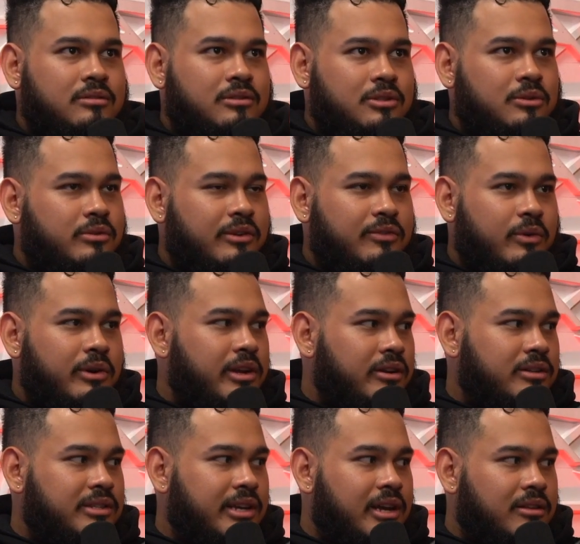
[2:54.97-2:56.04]
two, wow. three, four
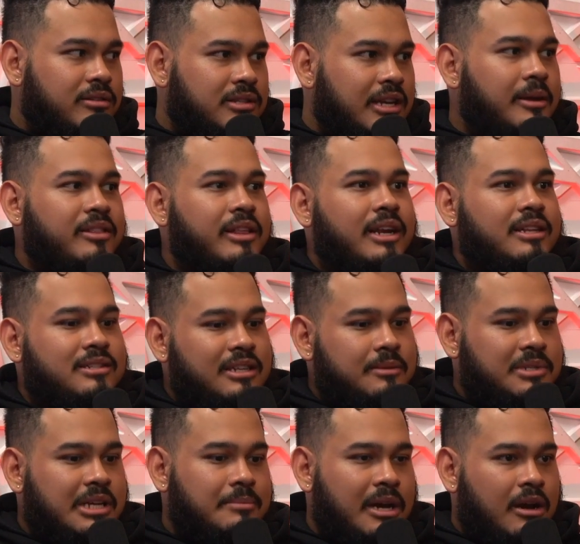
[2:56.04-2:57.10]
years. Yeah, yeah, and, yeah, and, then at the
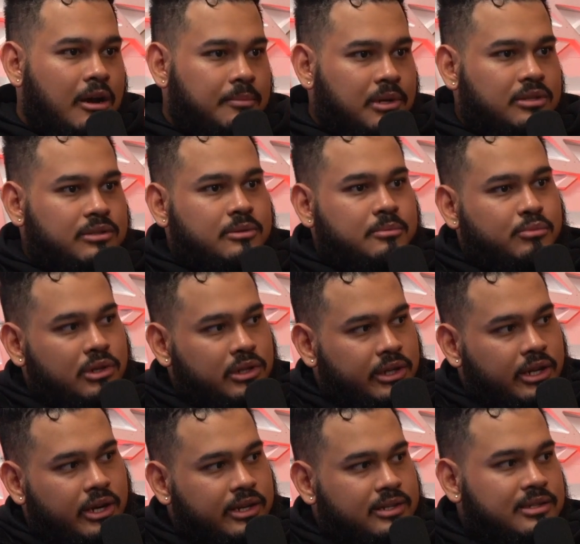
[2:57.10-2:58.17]
same time, I hopped on to
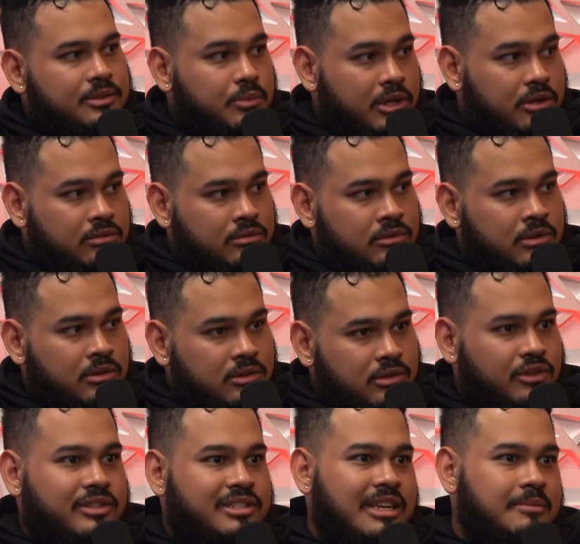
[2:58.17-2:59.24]
Brilliant Idiots as well. Mm-hmm.
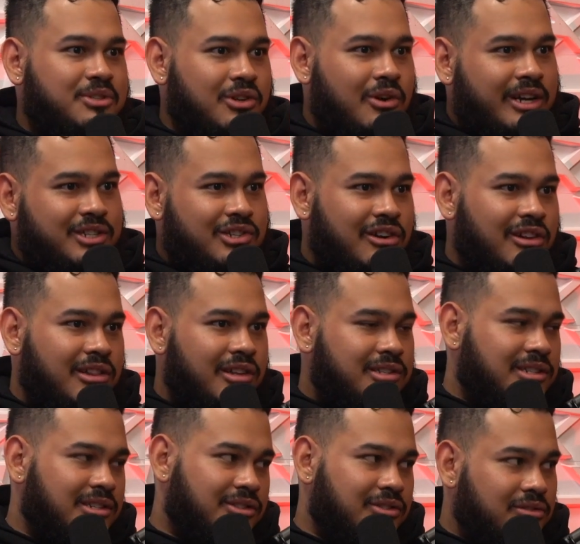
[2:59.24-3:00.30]
So the same show I started
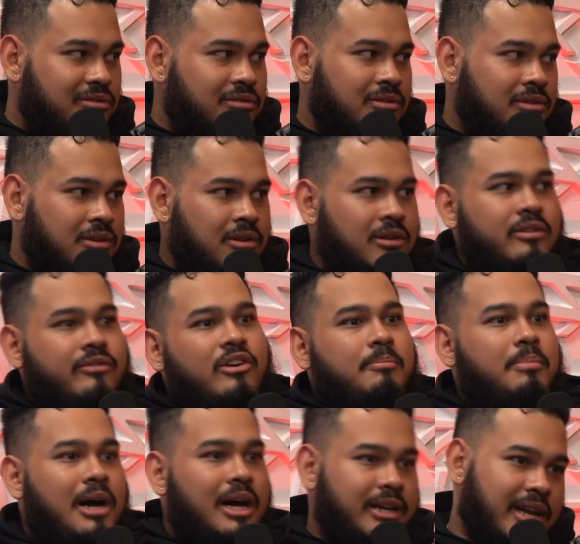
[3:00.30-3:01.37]
listening to for
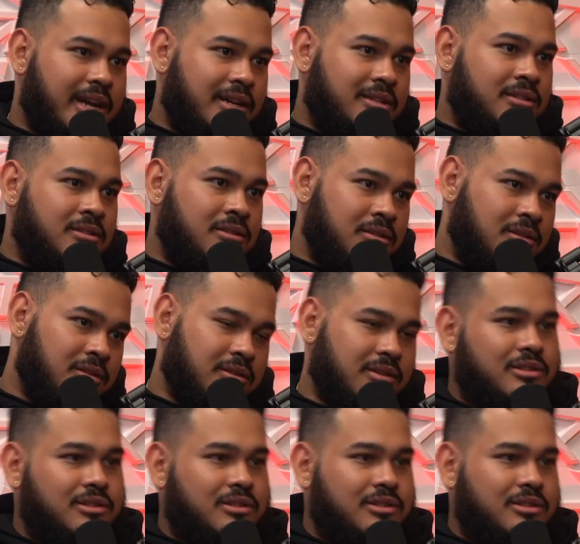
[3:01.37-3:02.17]
hmm. podcasts mm-hmm.